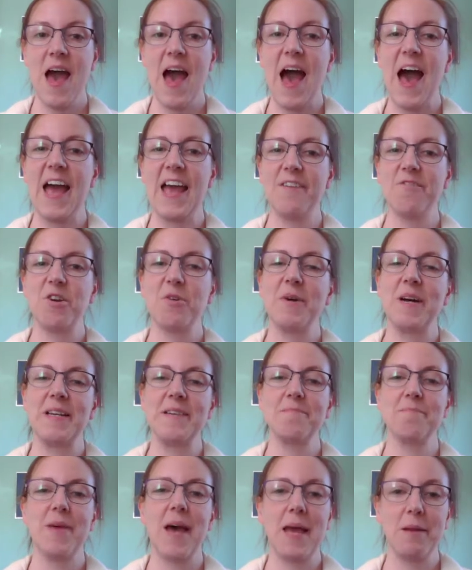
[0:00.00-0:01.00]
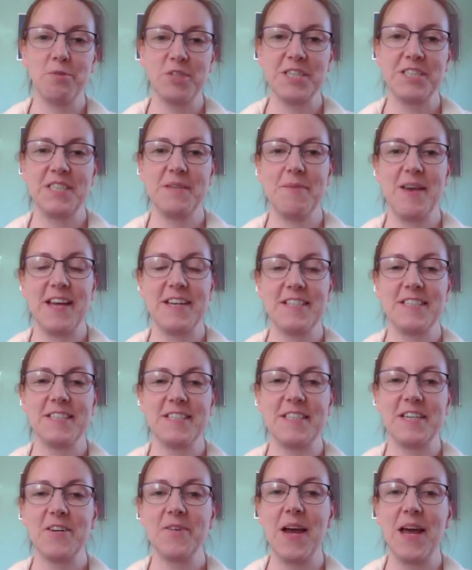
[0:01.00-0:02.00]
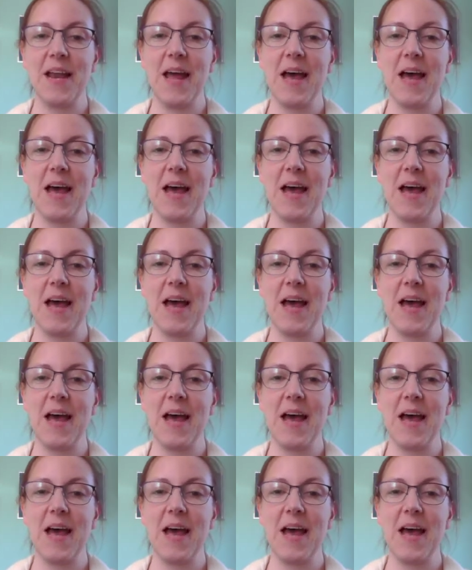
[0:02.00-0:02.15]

Hi everyone, I'm Jessie Manistow and